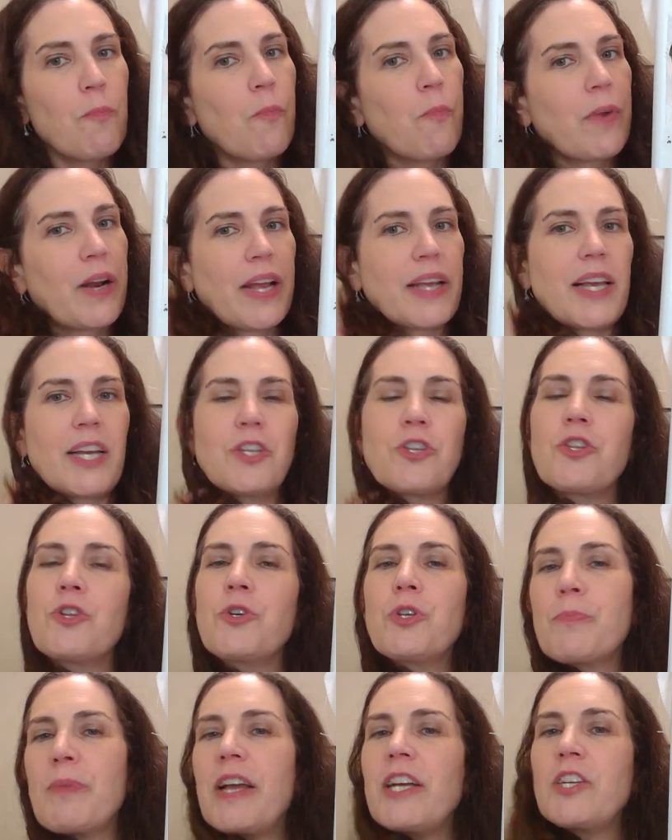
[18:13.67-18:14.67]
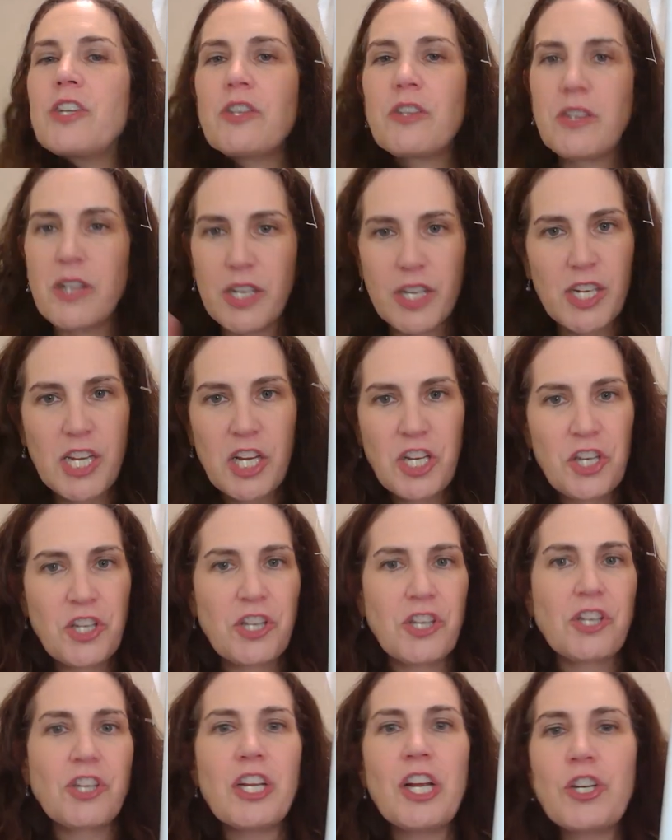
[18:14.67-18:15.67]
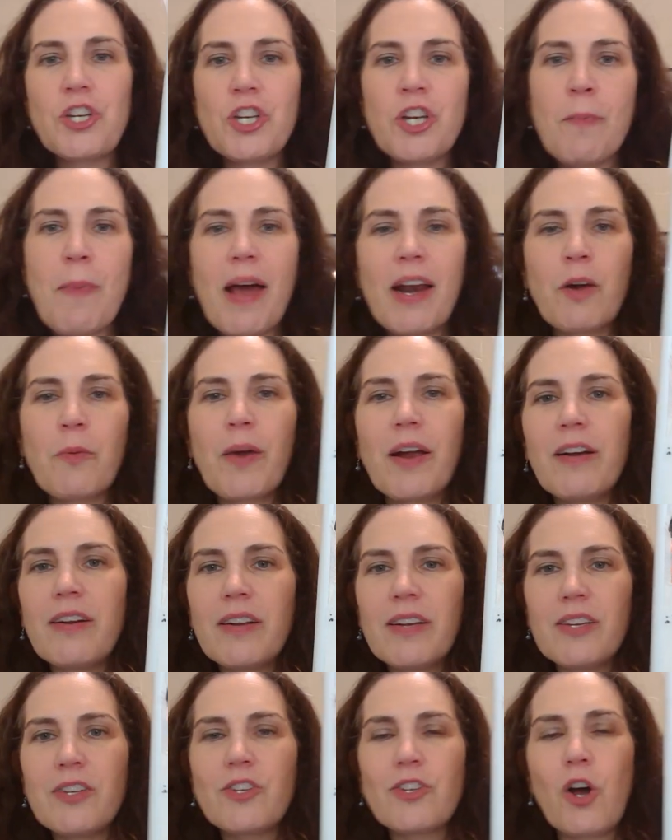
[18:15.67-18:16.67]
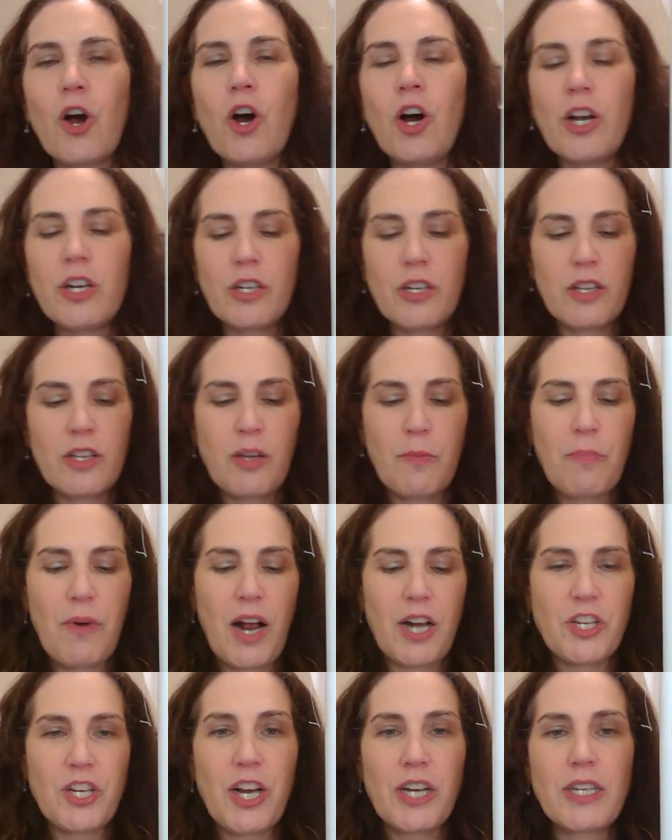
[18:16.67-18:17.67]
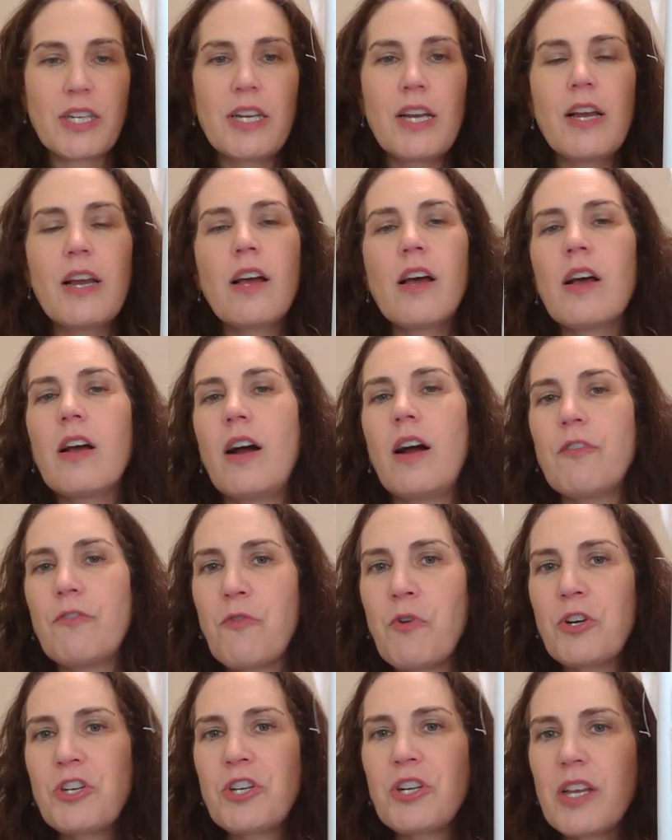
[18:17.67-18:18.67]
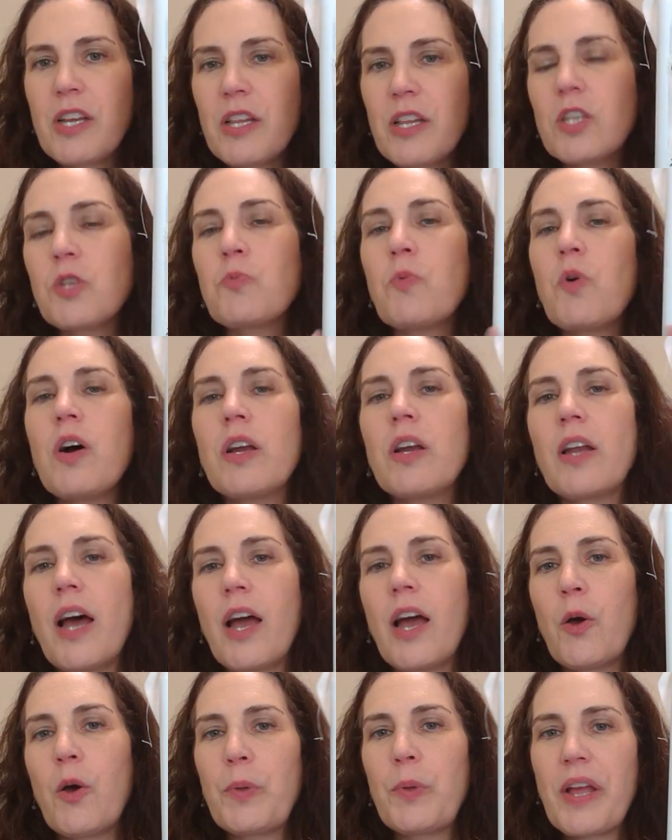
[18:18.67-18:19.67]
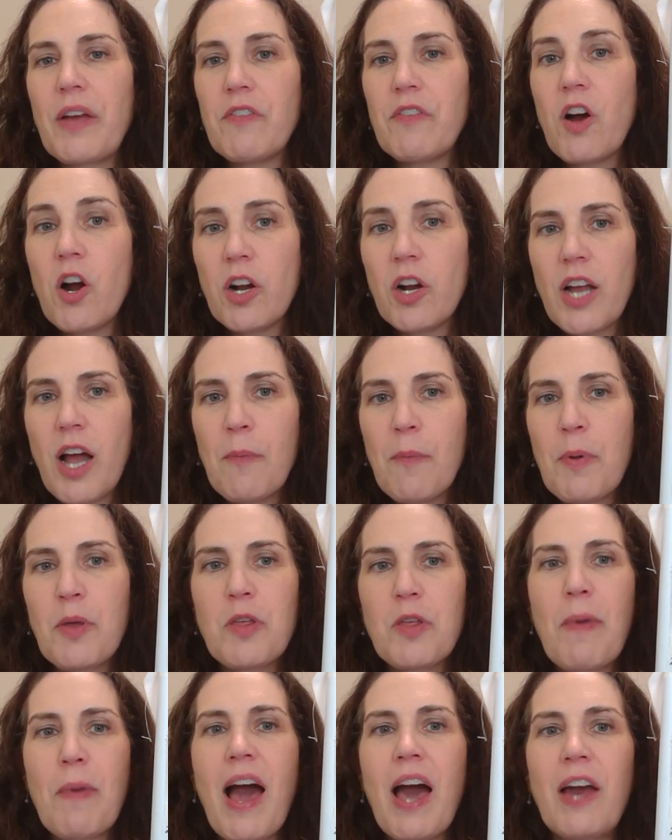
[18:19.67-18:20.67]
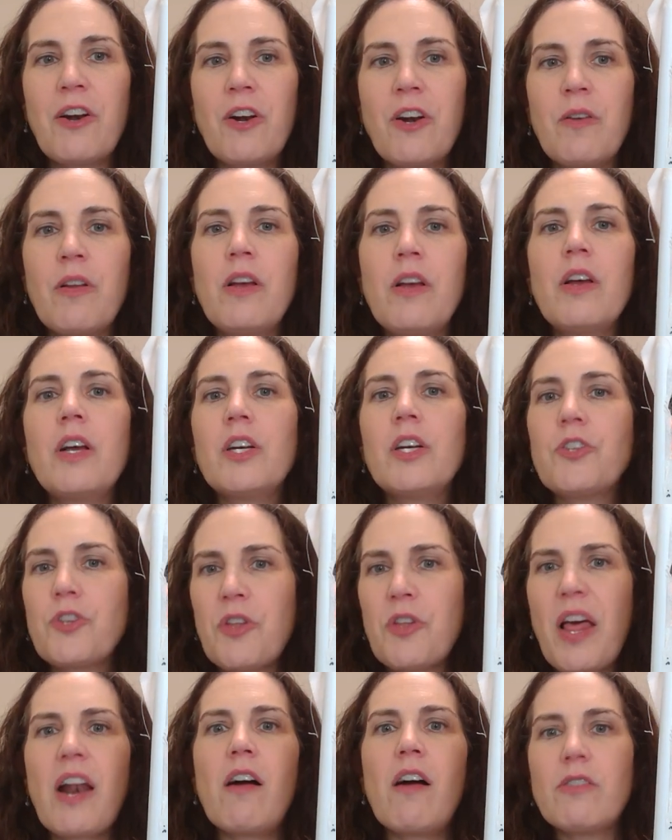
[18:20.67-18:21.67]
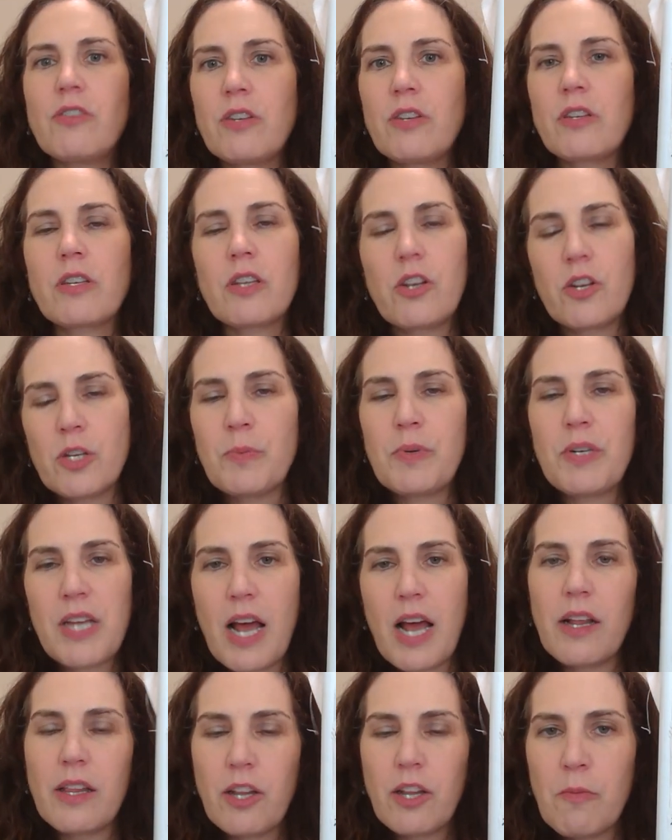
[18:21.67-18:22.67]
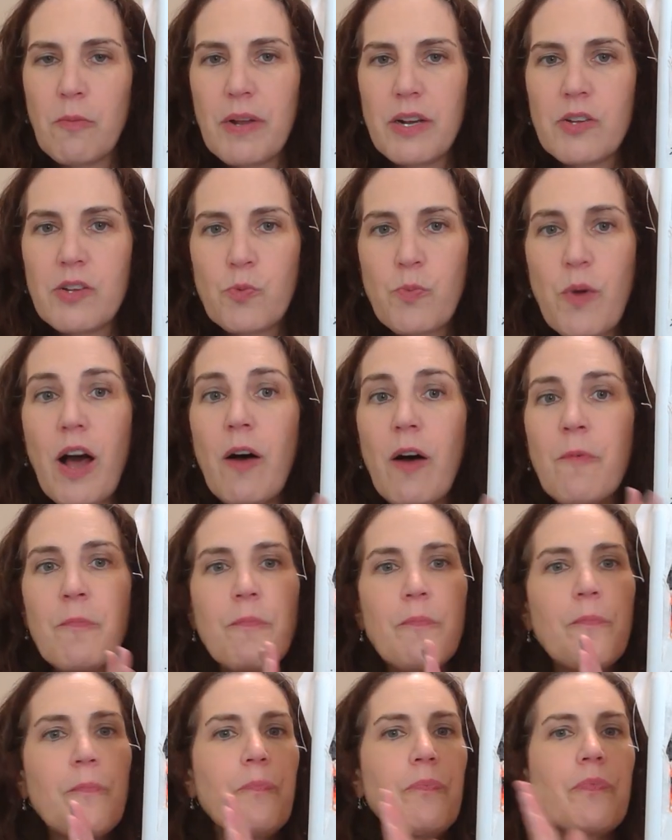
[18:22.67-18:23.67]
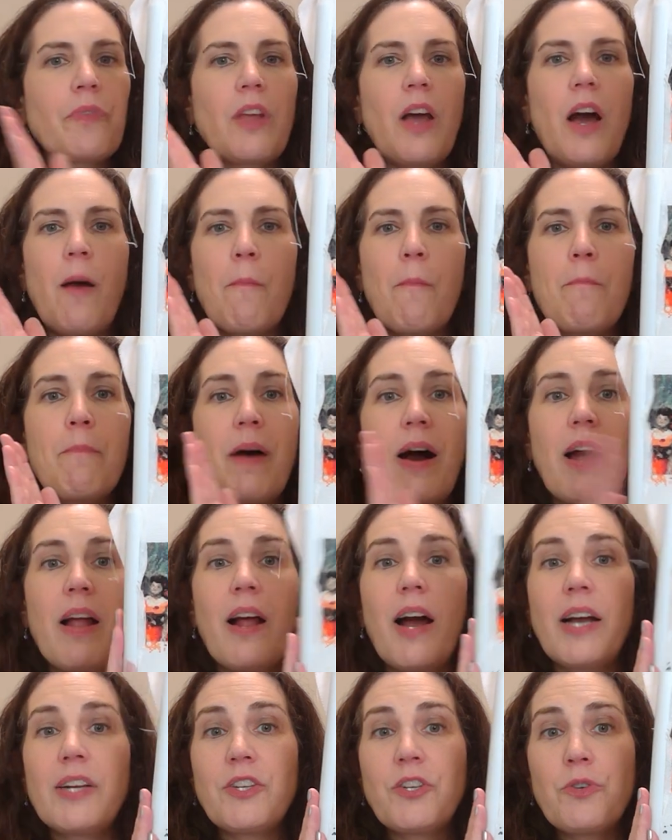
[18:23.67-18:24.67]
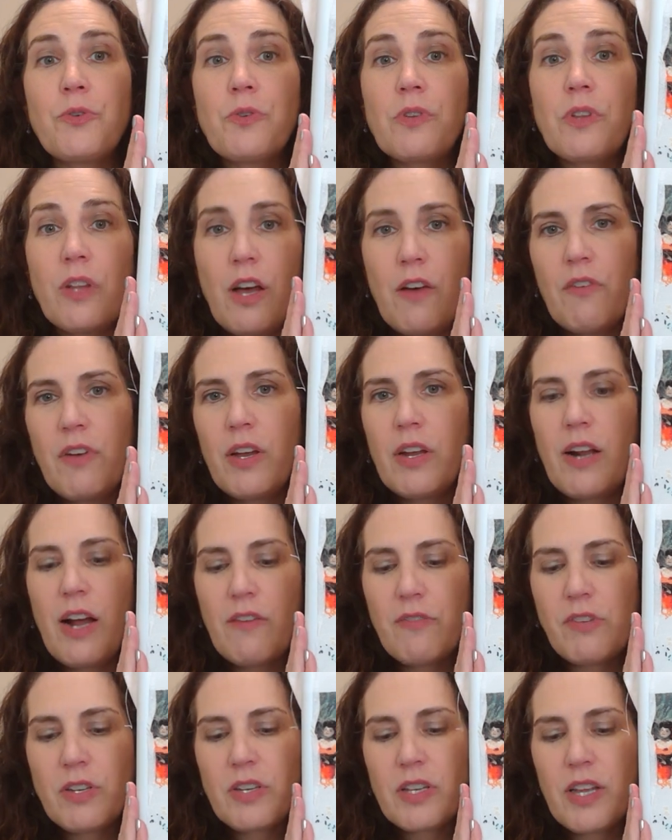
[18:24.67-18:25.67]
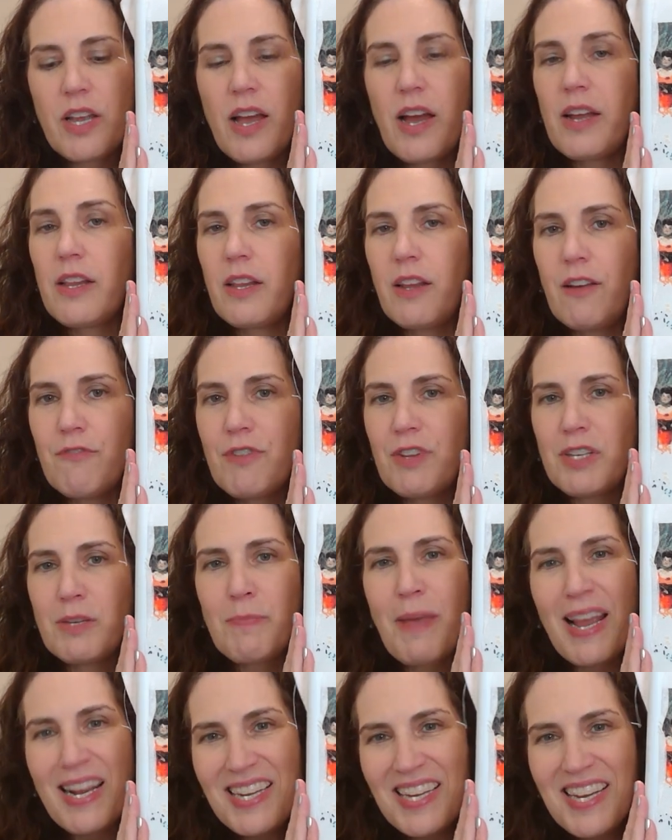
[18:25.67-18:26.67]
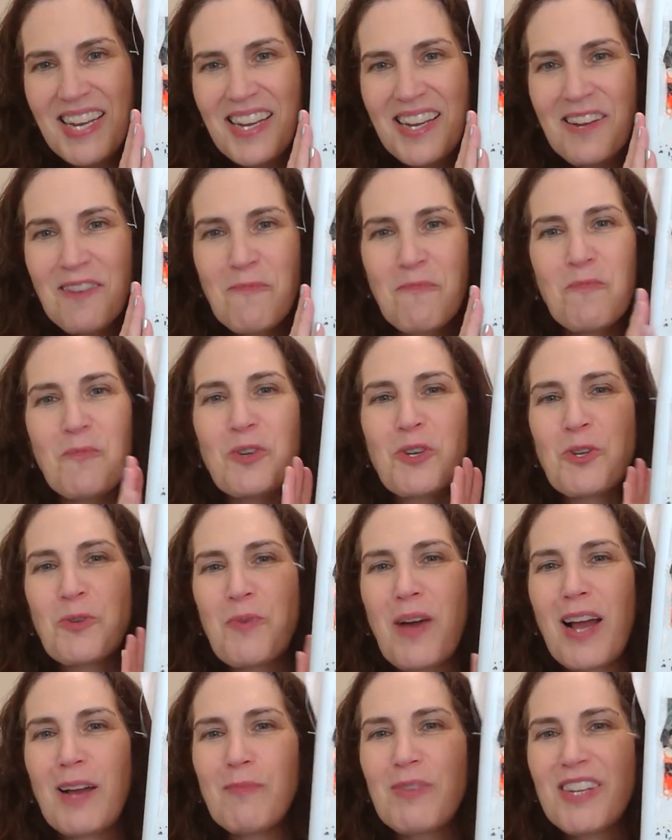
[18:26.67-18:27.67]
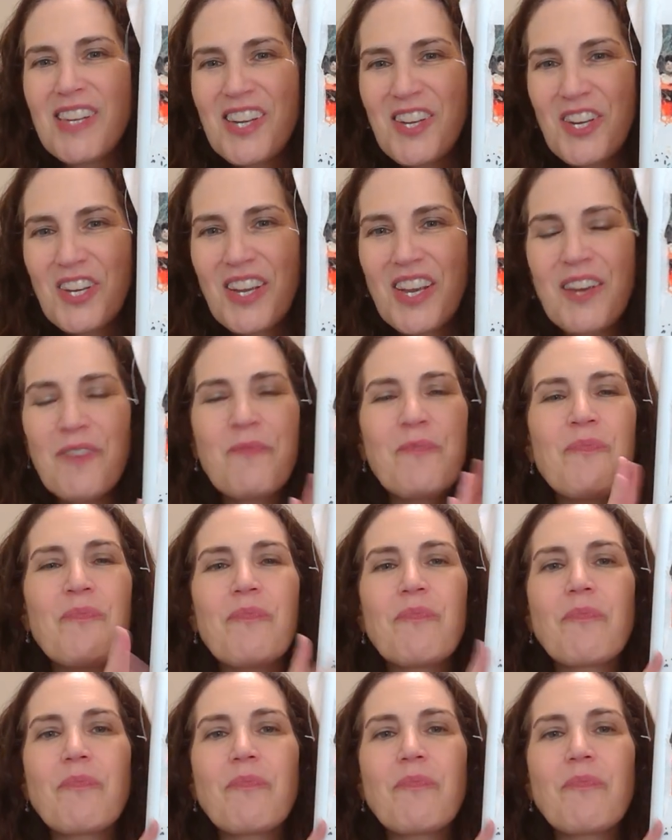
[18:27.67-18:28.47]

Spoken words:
when I get to those pages. A stitch is a stitch, no matter where it is on the project. Unfortunately, this one, I only have a hard copy of the pattern, so that also slows me down a little bit as well. But I do love it. Obviously, I love this painting, which is why I'm stitching it,